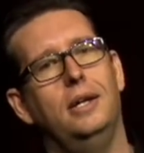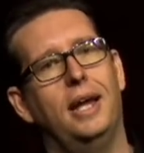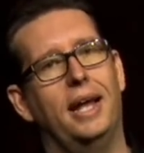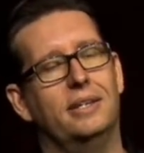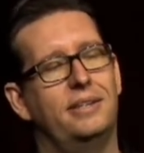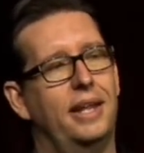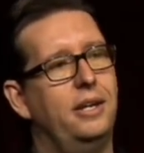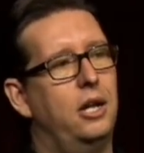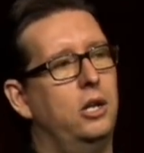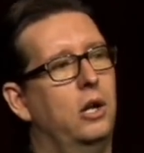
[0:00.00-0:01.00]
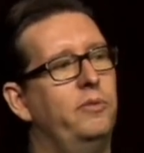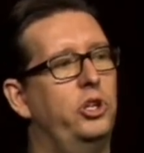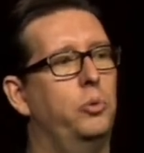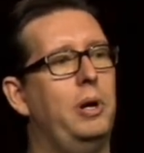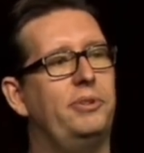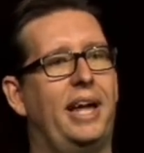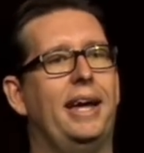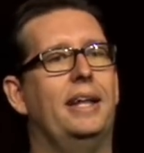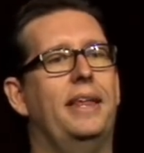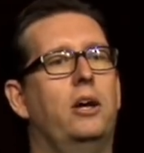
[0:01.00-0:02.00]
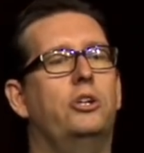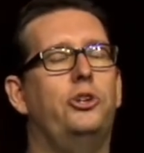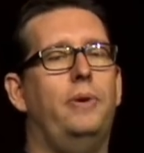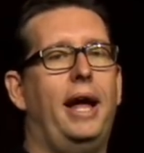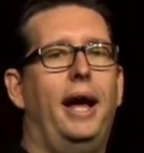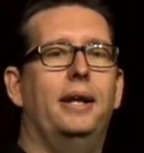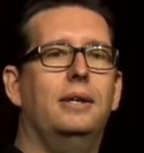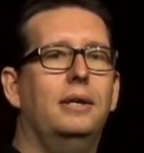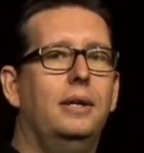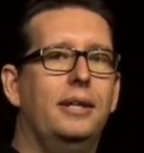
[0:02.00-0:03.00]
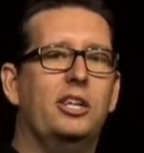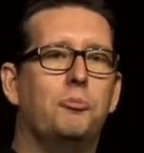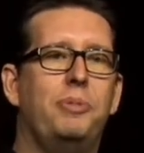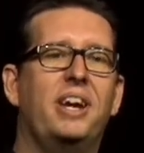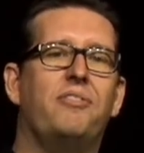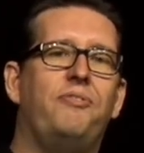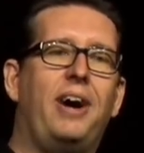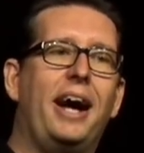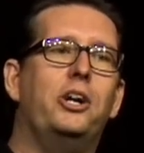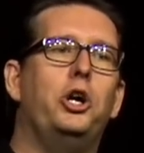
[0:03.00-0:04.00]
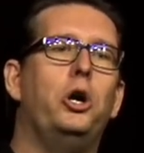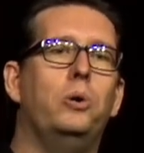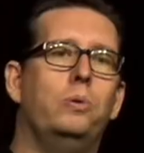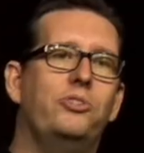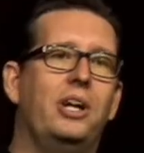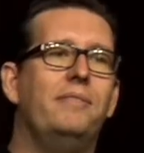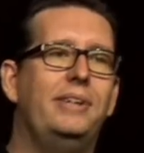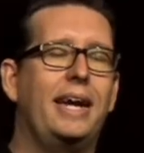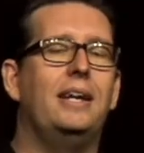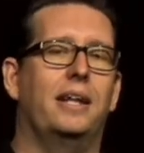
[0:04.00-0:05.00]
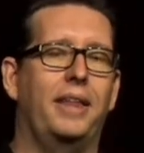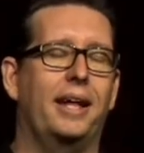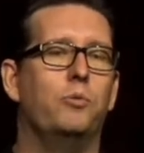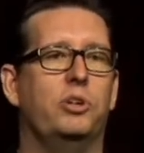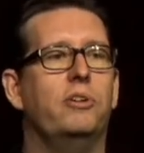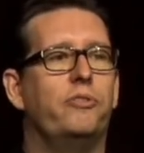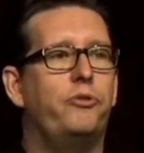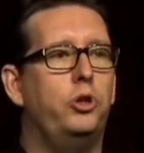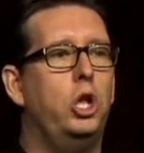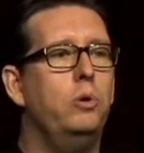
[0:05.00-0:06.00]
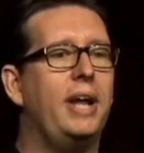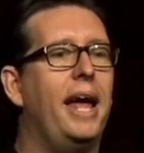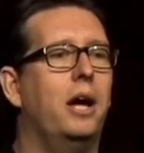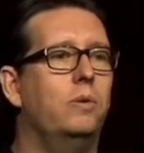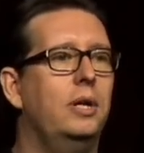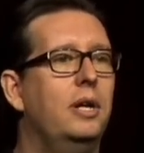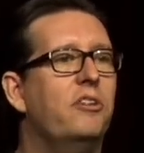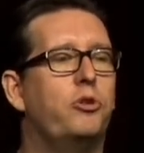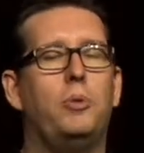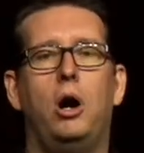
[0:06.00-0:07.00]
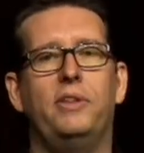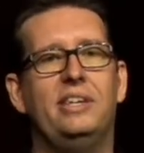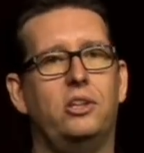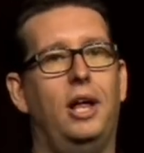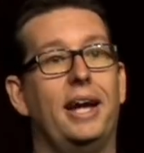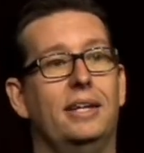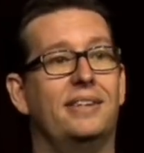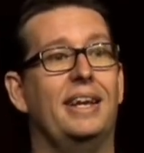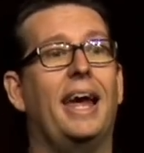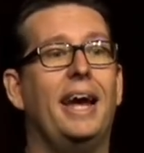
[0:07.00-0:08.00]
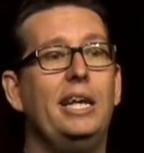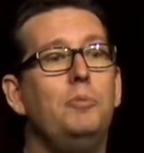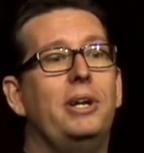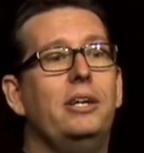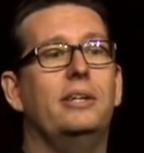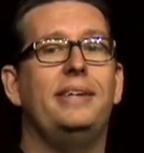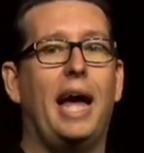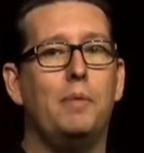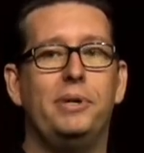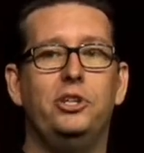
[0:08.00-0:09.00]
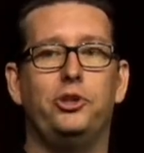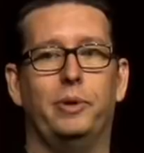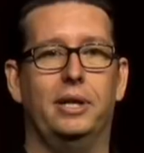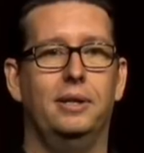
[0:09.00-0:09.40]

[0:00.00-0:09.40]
and send it on over to the website. And they also had this big fire hose of data that would flow down from all these clients, and anybody could tap into it.